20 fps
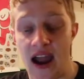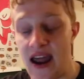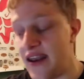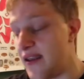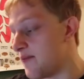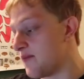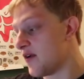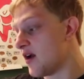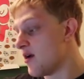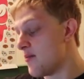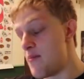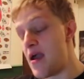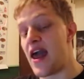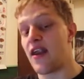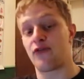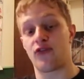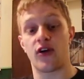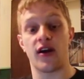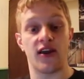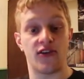And
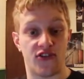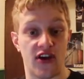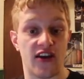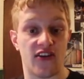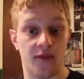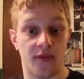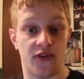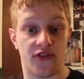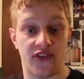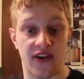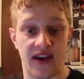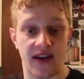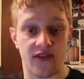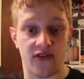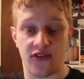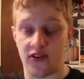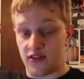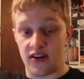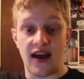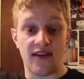man, if we're gonna change up the
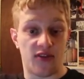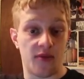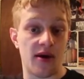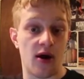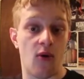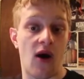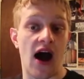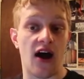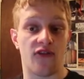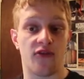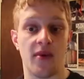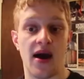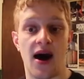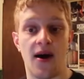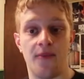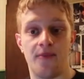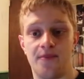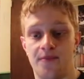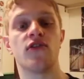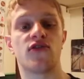scenes, it's gonna have to be a while from
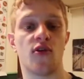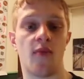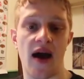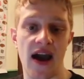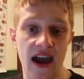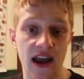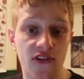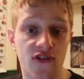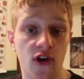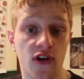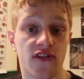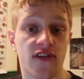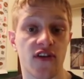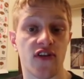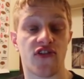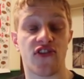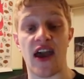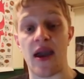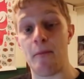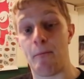now. So my intro's still
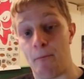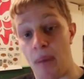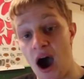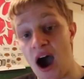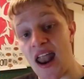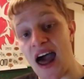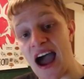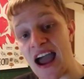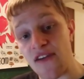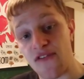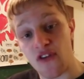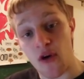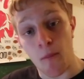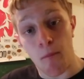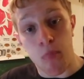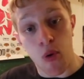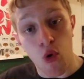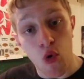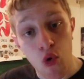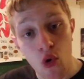the same, but I've
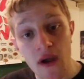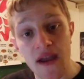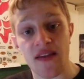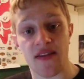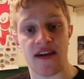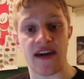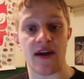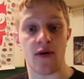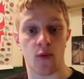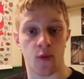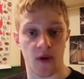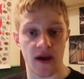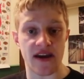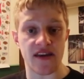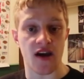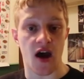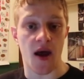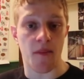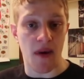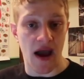completely
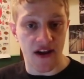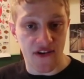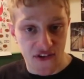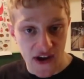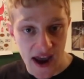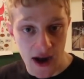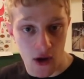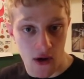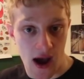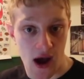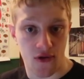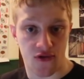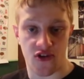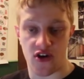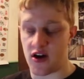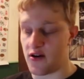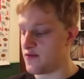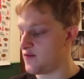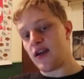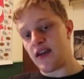redone my channel
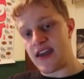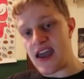outro.